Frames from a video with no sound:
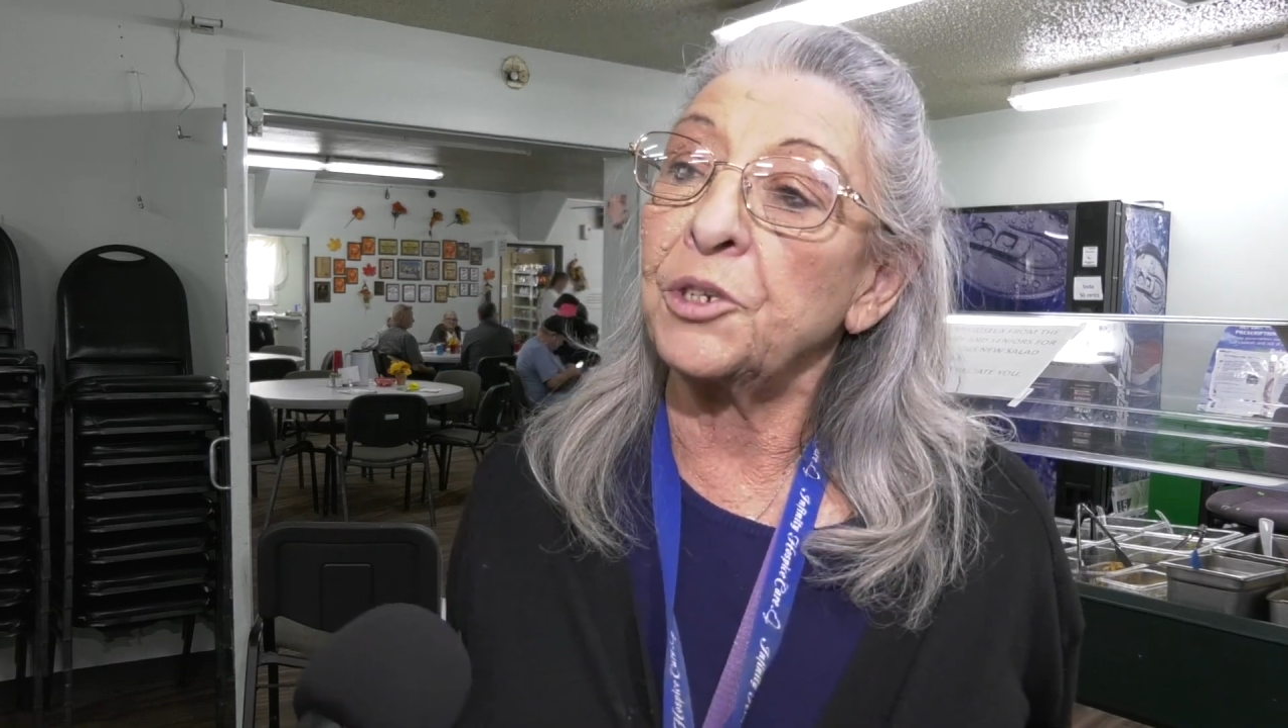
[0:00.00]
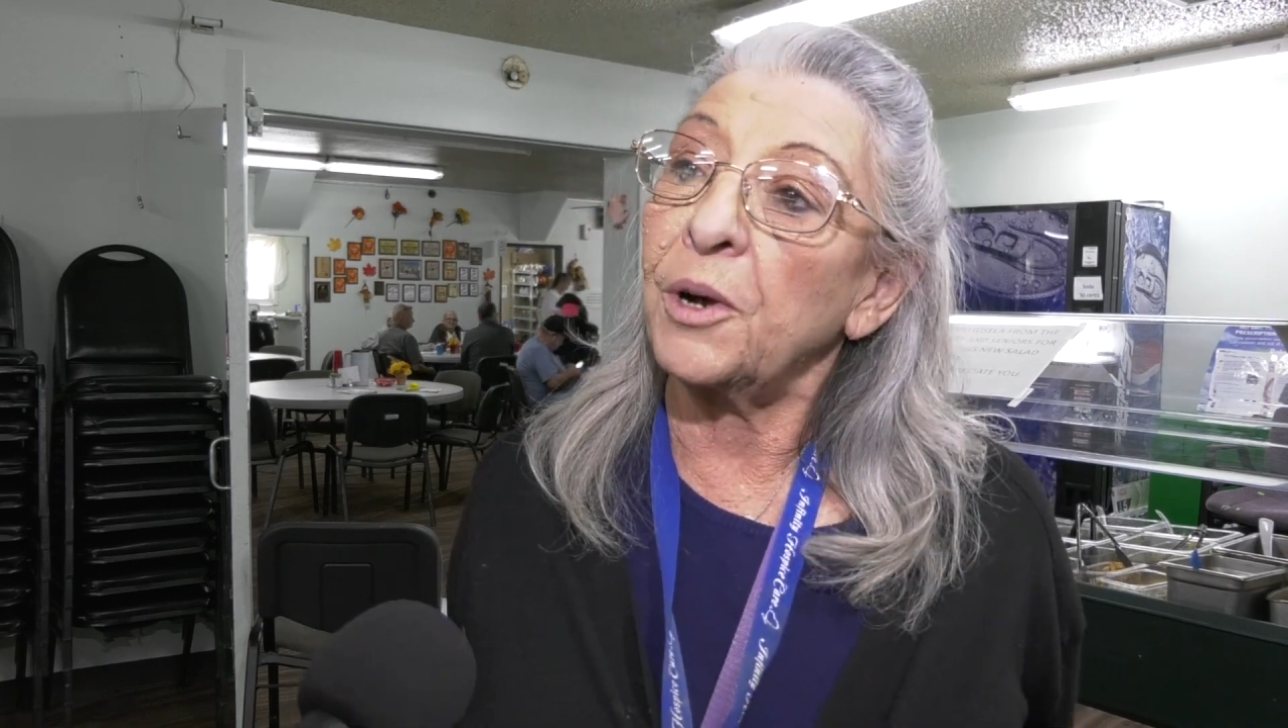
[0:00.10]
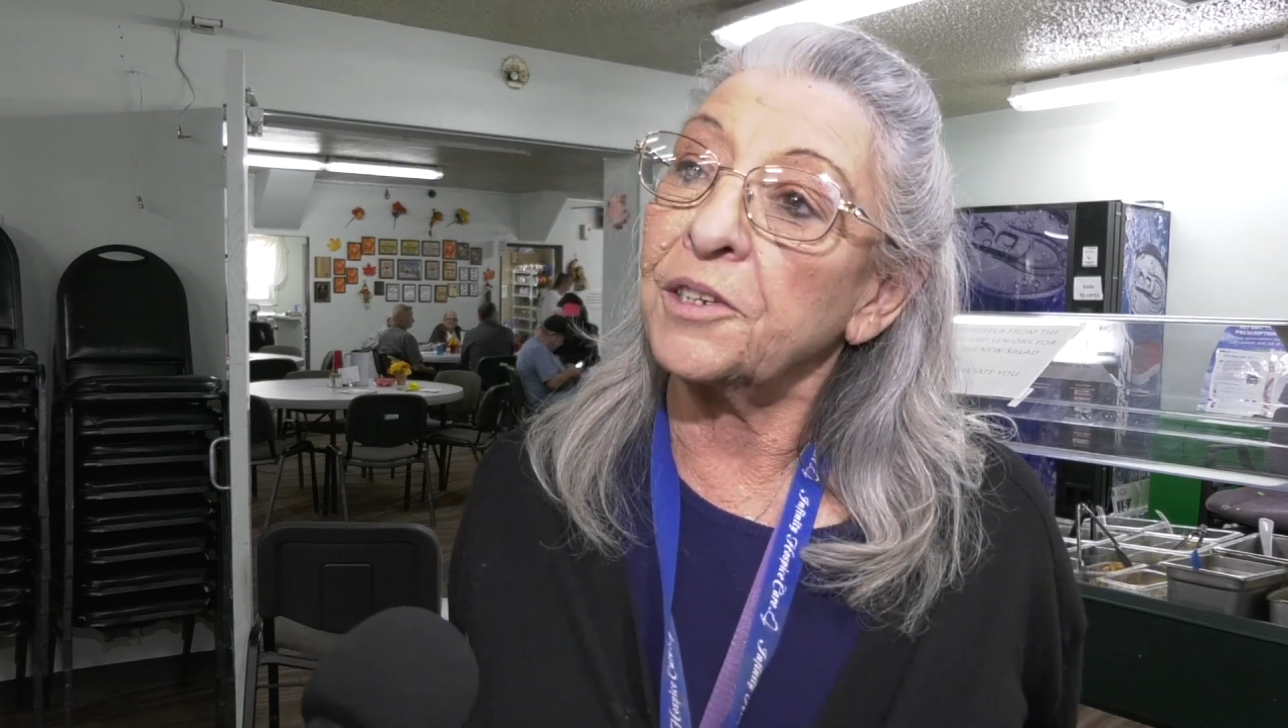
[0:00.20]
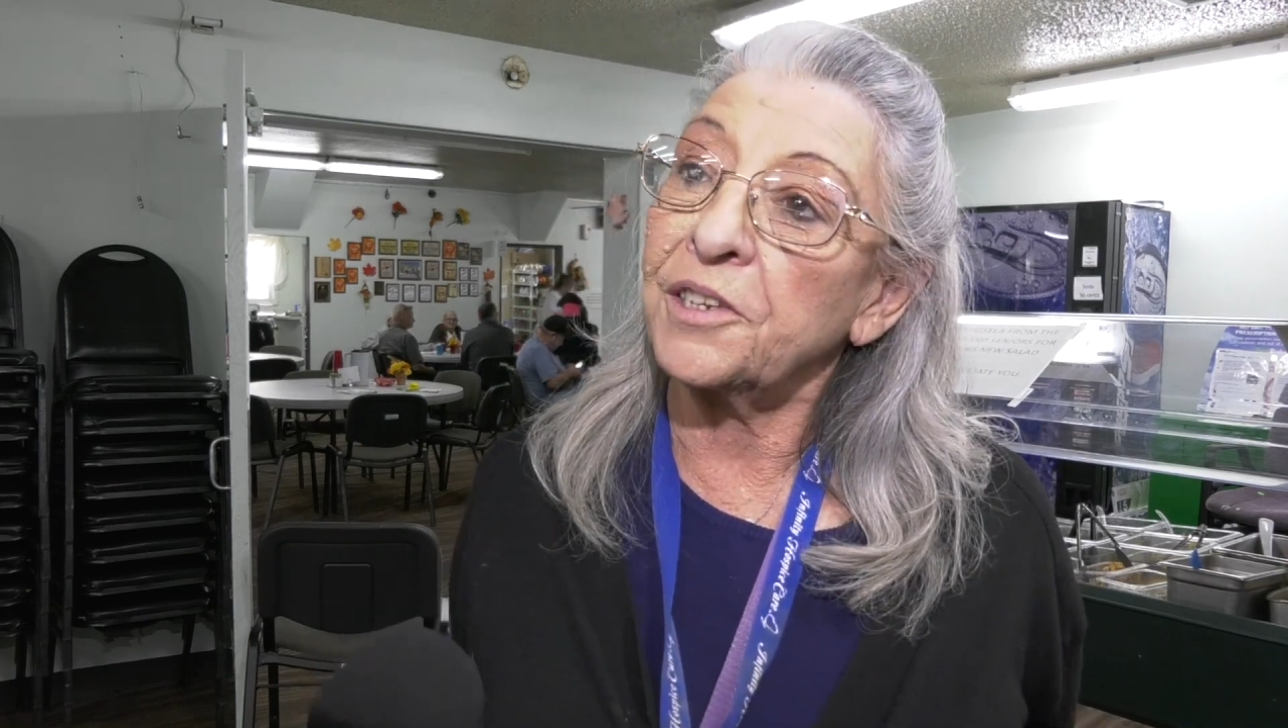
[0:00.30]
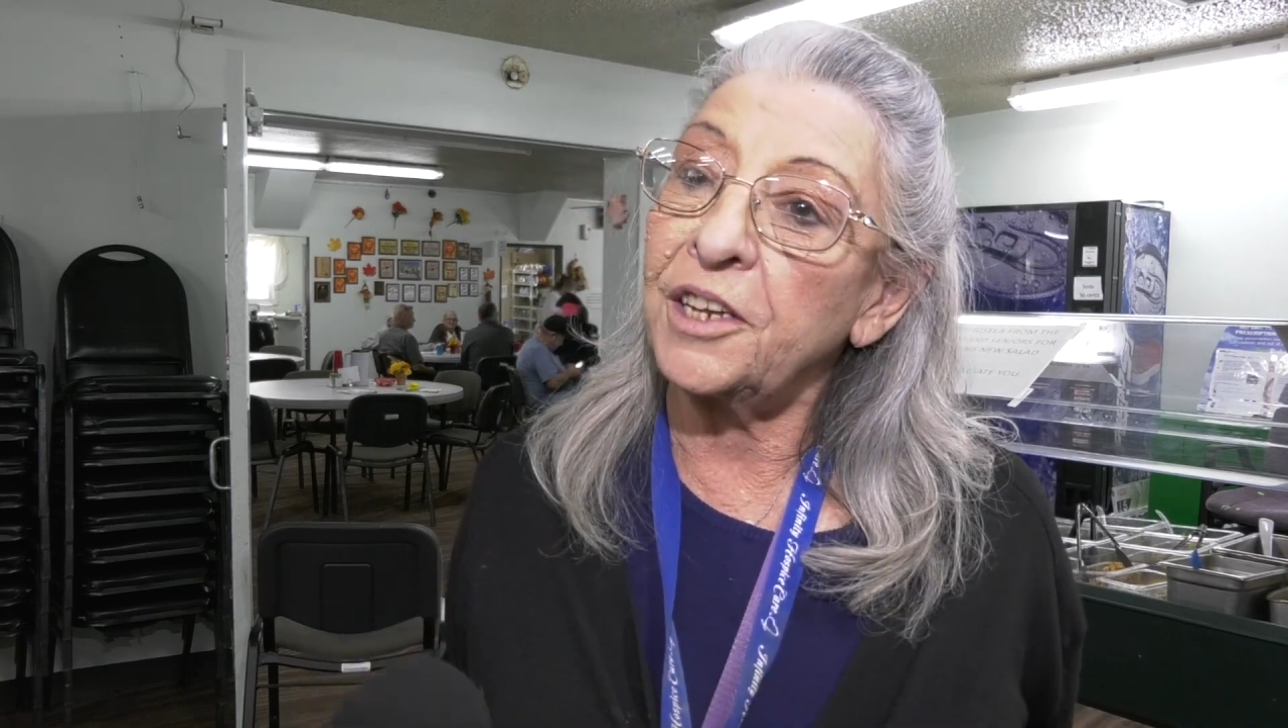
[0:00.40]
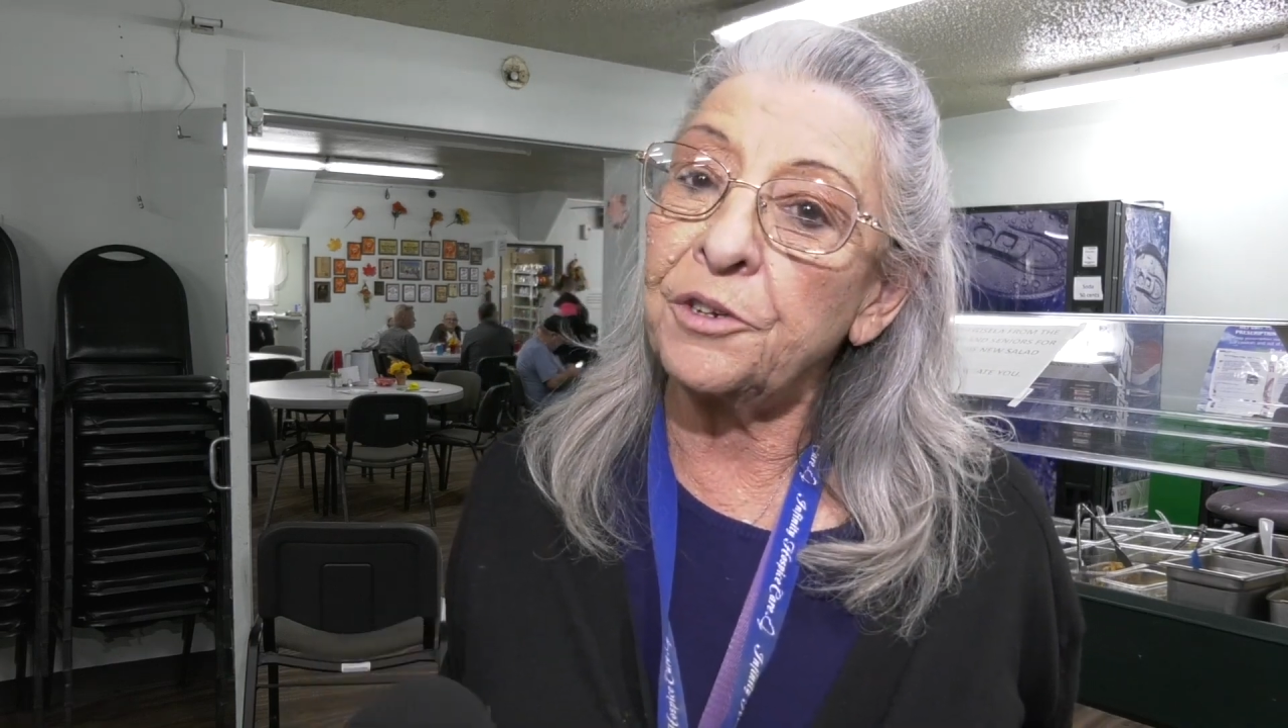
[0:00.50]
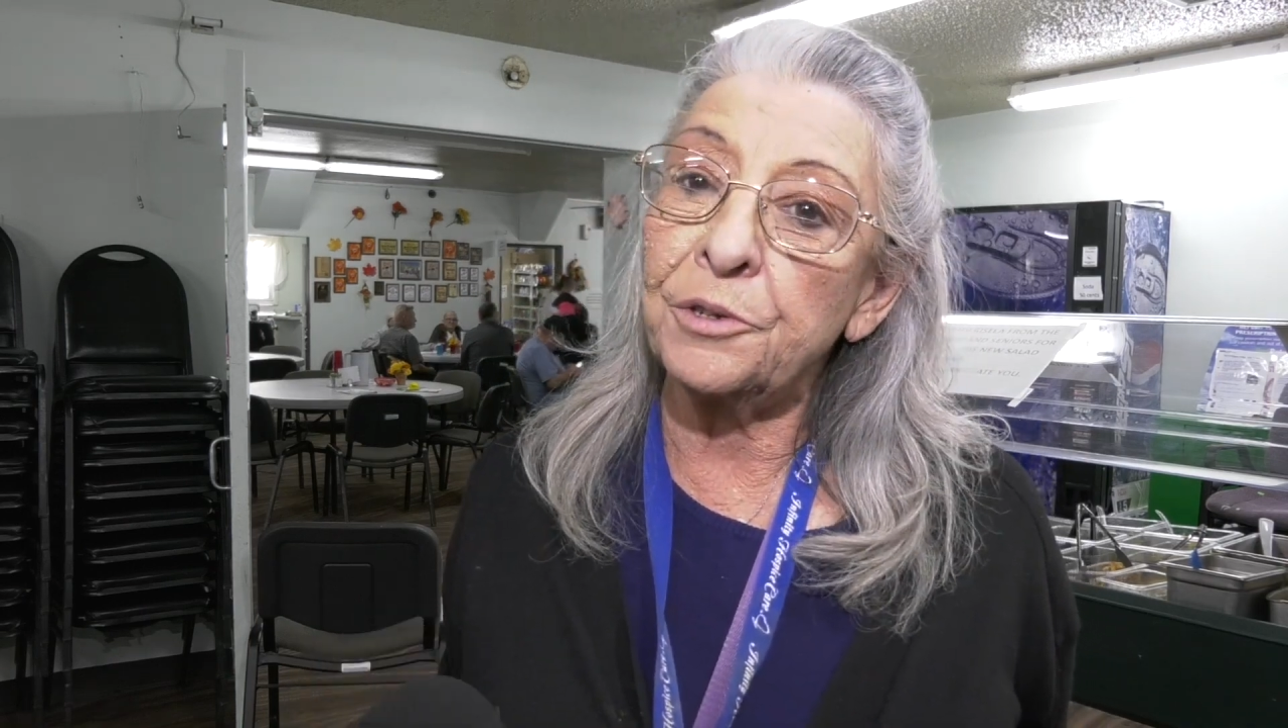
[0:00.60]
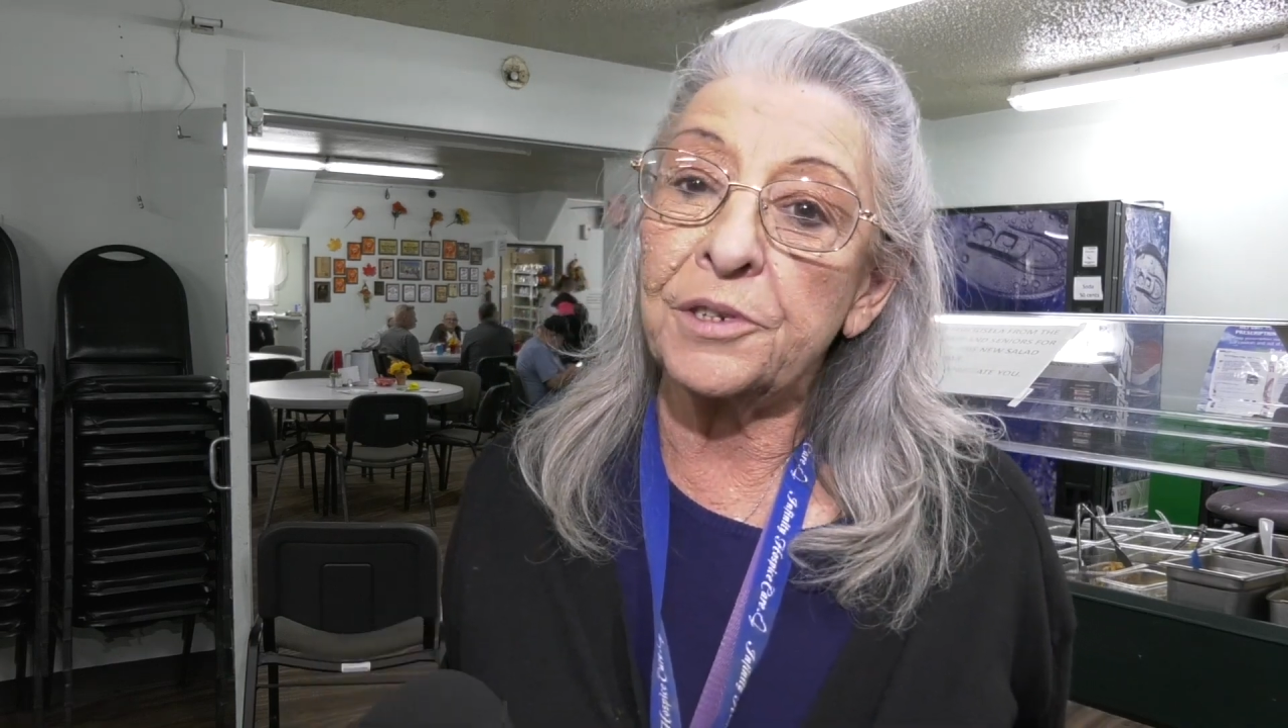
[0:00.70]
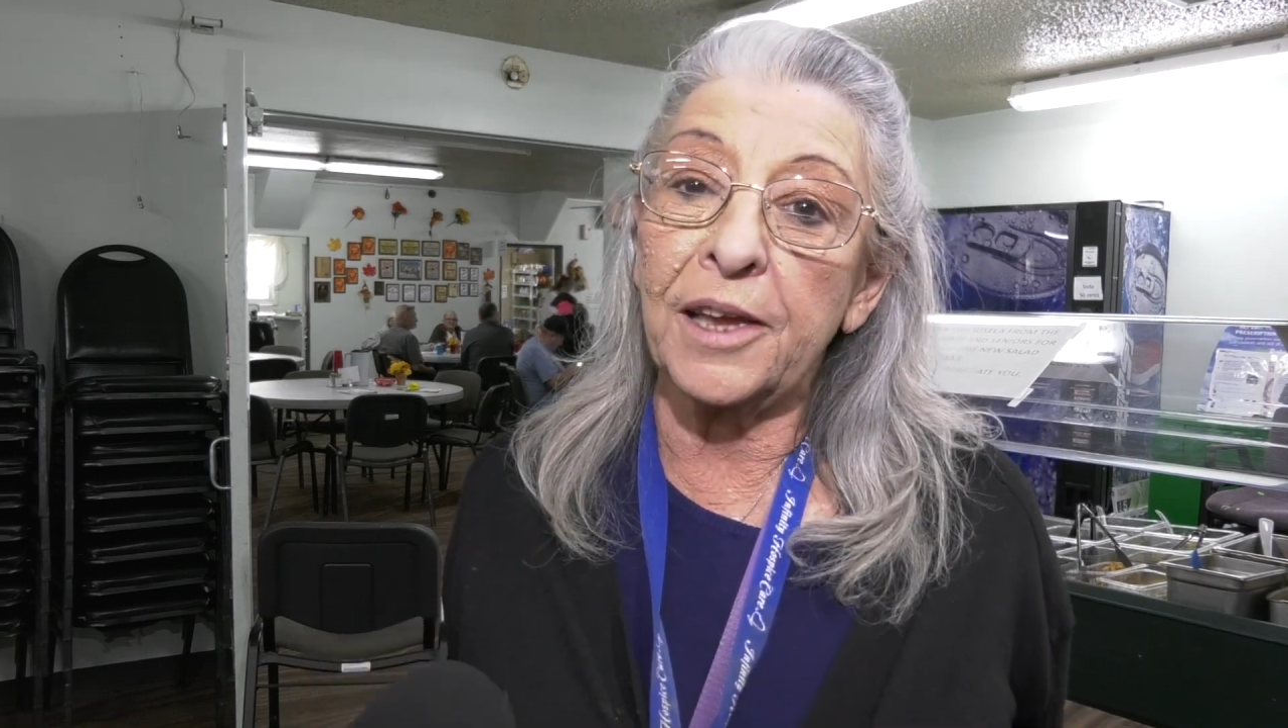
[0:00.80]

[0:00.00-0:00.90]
to our seniors,